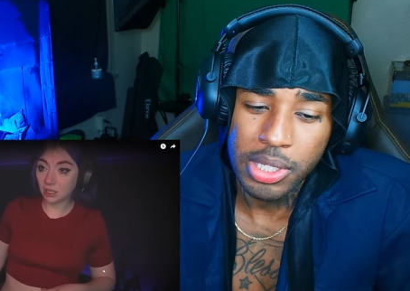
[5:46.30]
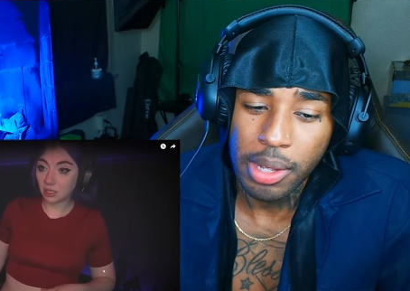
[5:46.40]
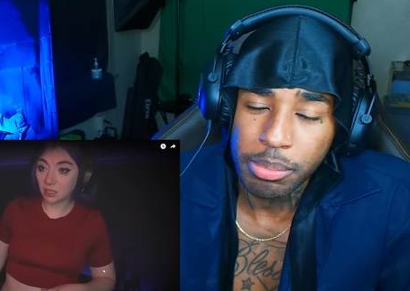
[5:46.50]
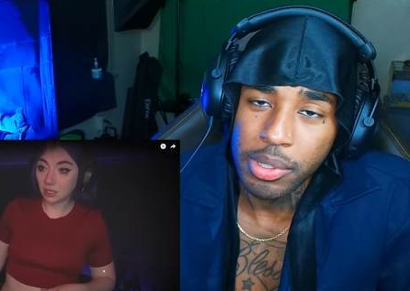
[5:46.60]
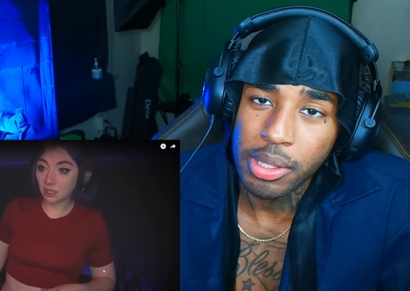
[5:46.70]

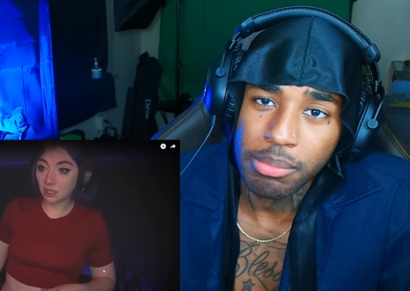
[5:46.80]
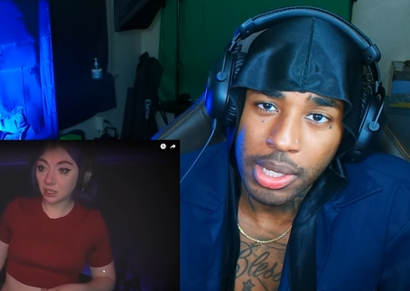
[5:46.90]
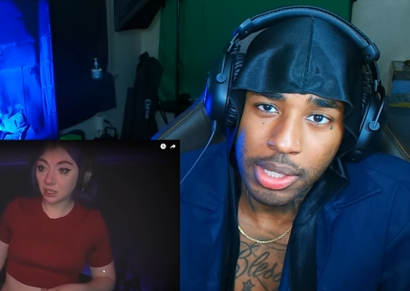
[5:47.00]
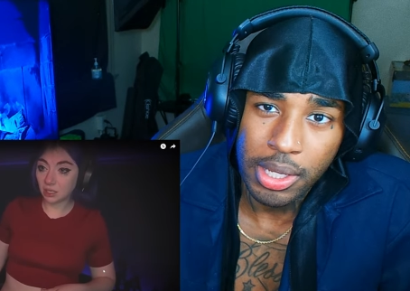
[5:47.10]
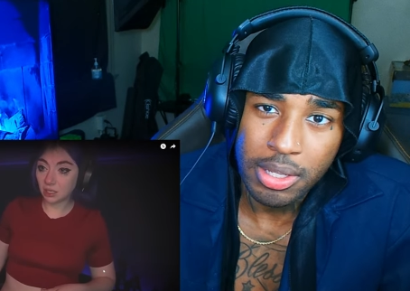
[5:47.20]
Speaker 1: Stop putting
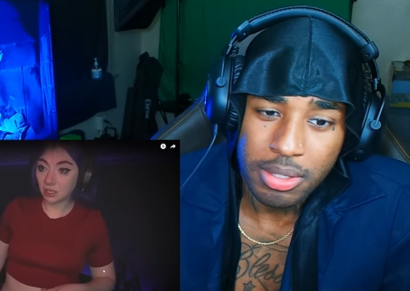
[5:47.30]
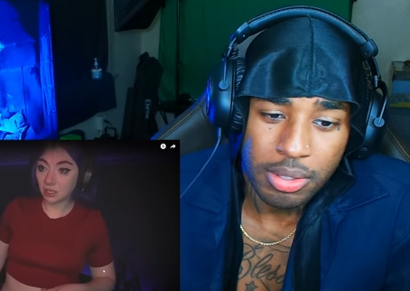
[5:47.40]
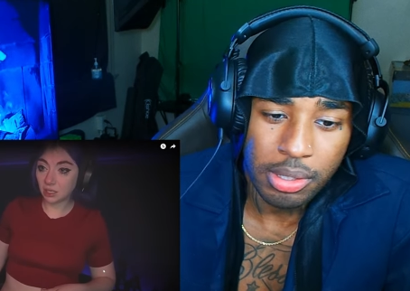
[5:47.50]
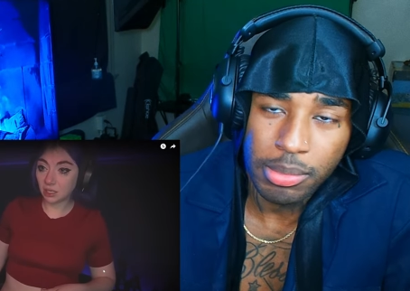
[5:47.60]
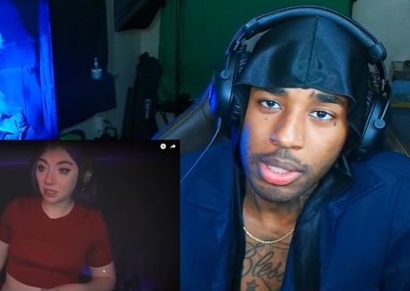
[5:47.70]
mayonnaise
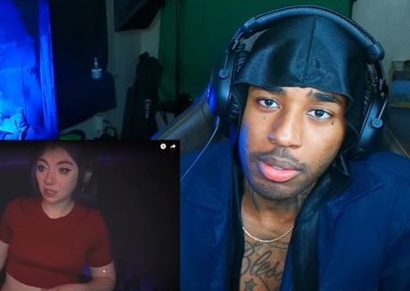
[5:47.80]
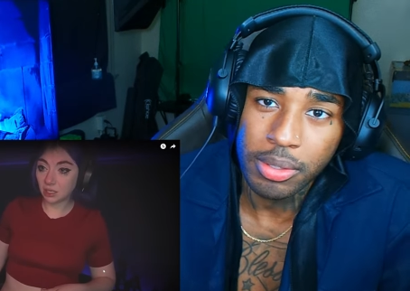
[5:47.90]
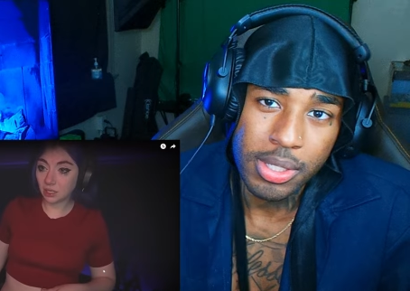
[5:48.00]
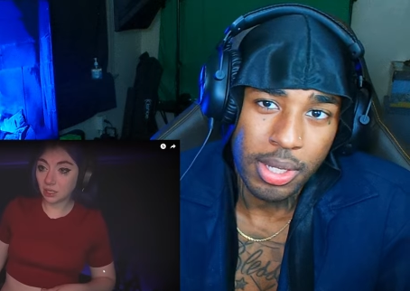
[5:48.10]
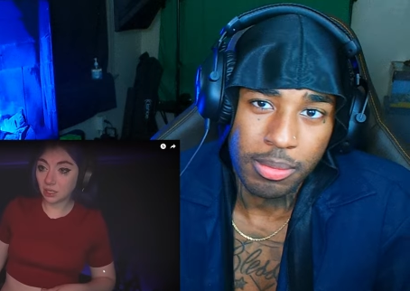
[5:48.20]
on your
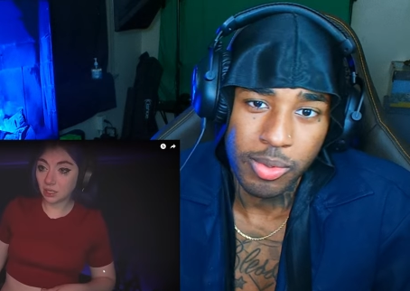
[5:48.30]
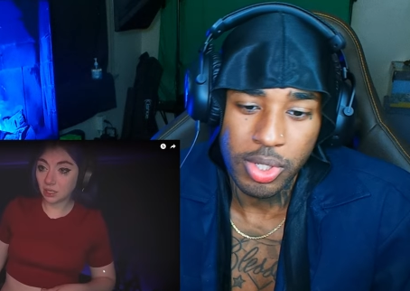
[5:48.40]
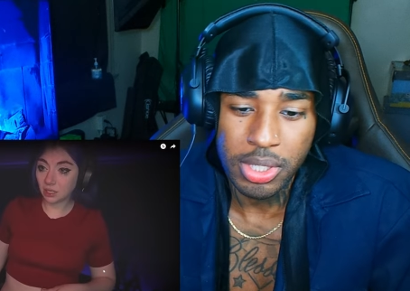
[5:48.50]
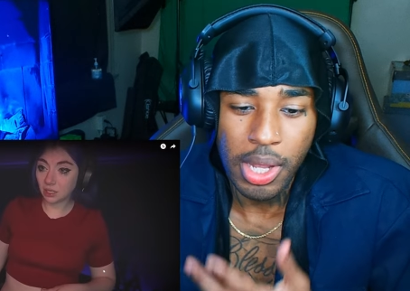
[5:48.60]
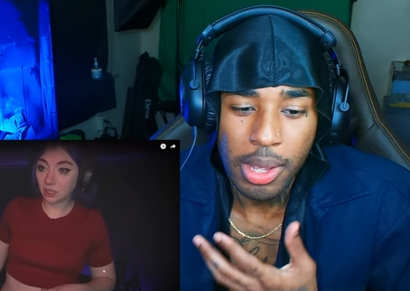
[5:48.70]
bologna
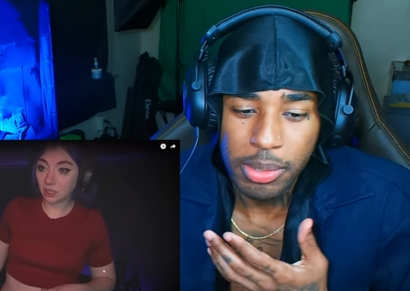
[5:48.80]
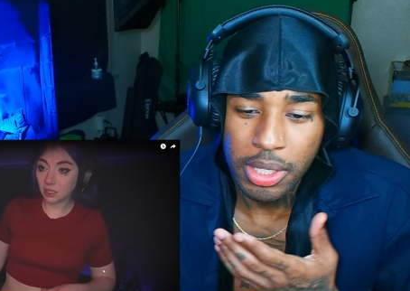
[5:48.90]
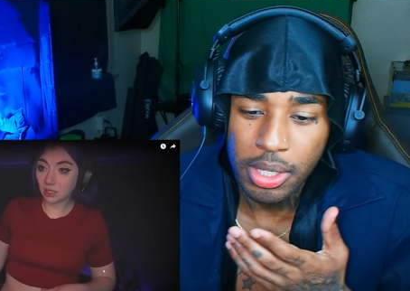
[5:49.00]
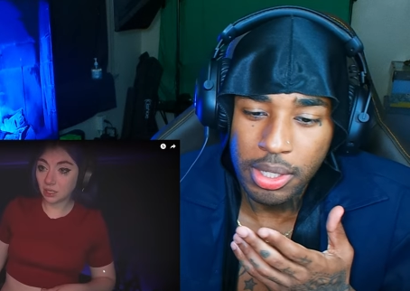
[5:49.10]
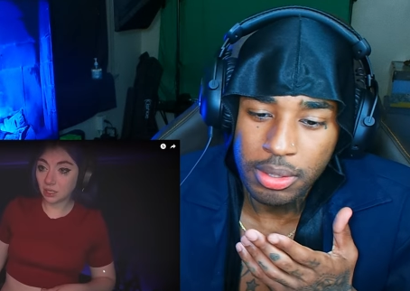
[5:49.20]
sandwiches. Stop
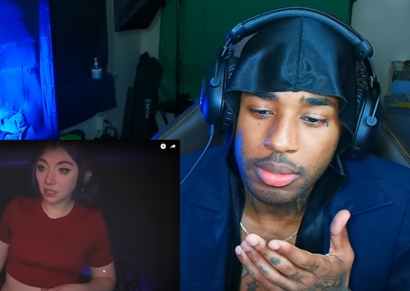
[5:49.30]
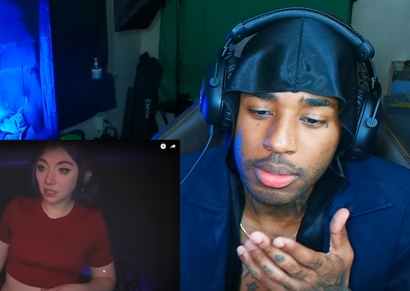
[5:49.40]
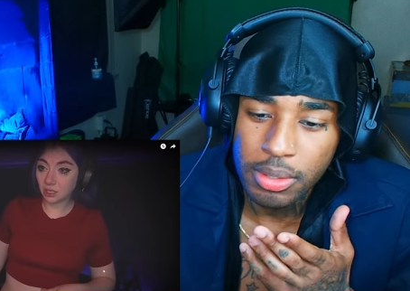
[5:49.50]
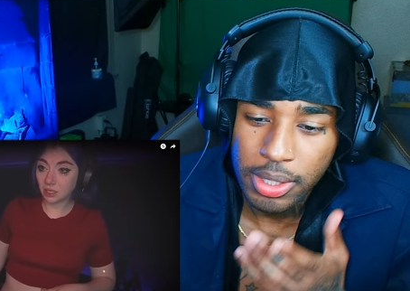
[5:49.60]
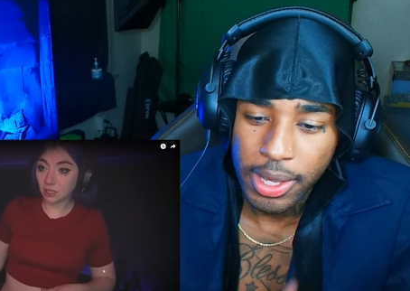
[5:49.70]
eating
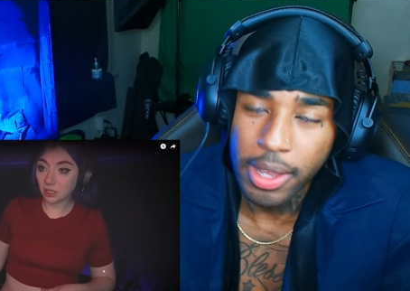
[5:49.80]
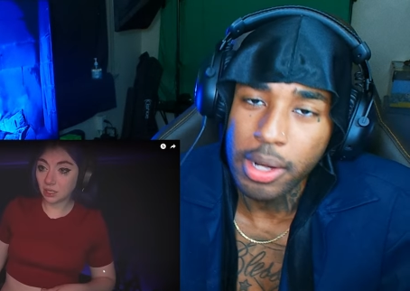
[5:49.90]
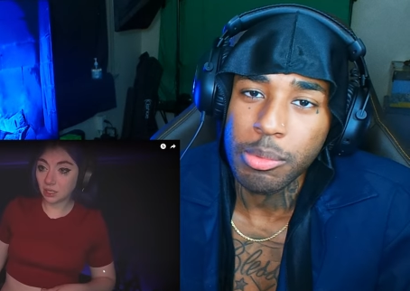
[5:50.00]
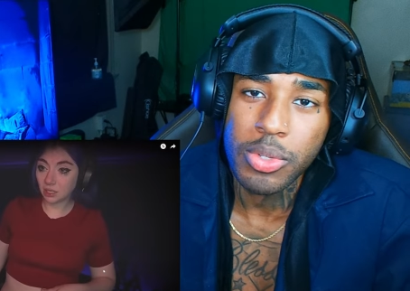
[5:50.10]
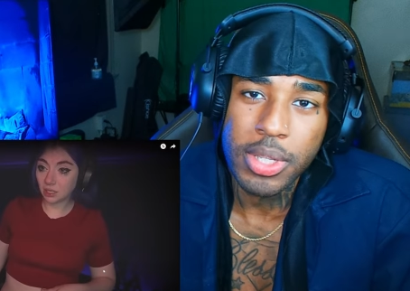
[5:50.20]

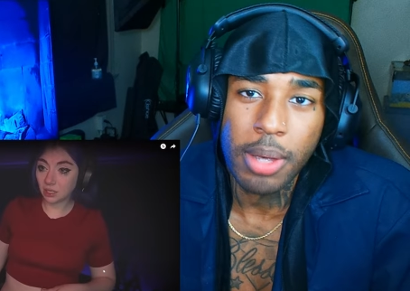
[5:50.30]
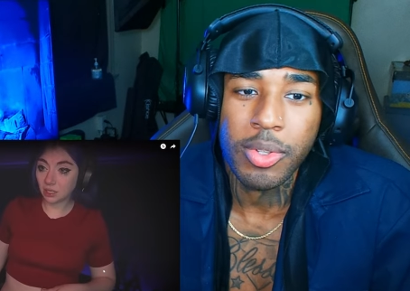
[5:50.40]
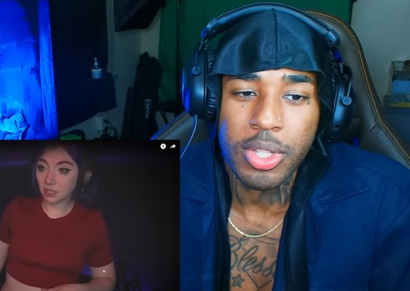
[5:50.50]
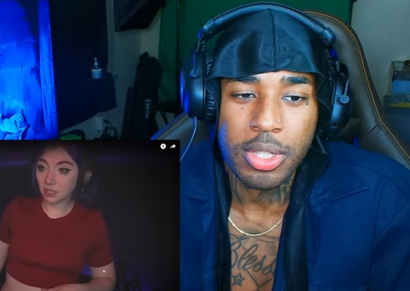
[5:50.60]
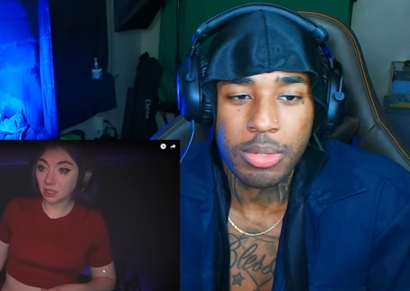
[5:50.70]
cannibal
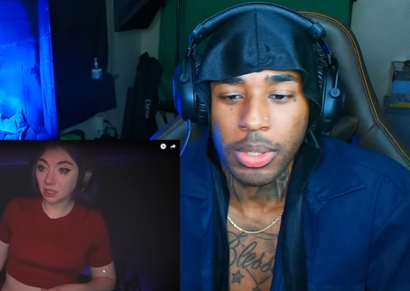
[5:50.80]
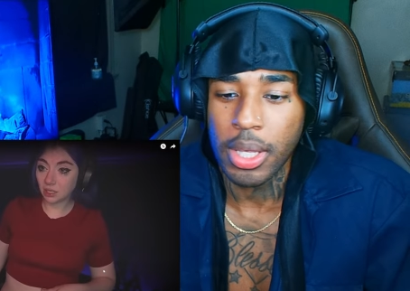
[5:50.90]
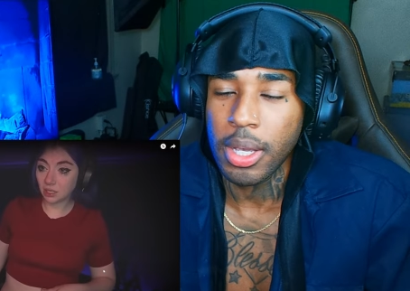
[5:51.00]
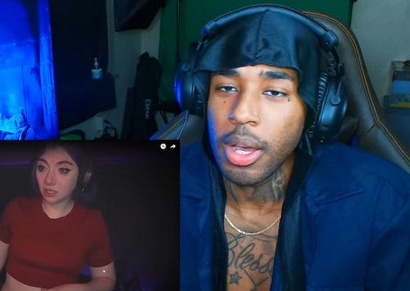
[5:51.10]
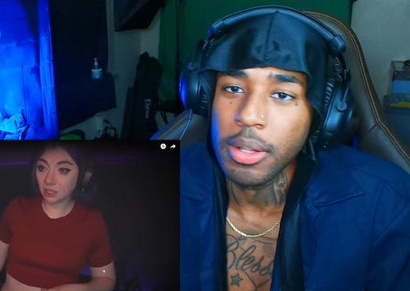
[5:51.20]
sandwiches, is what
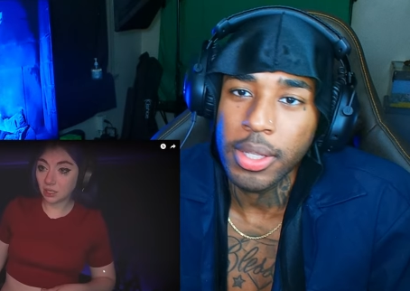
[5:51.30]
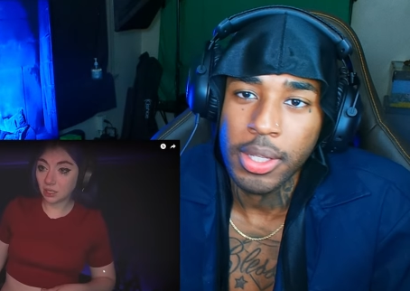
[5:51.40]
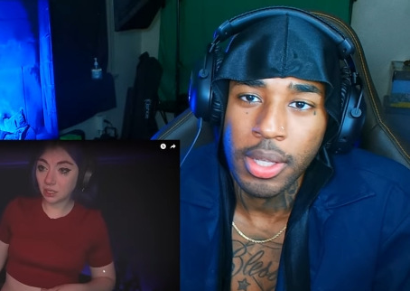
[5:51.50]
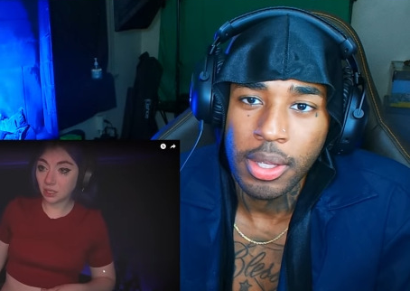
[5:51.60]
they call it.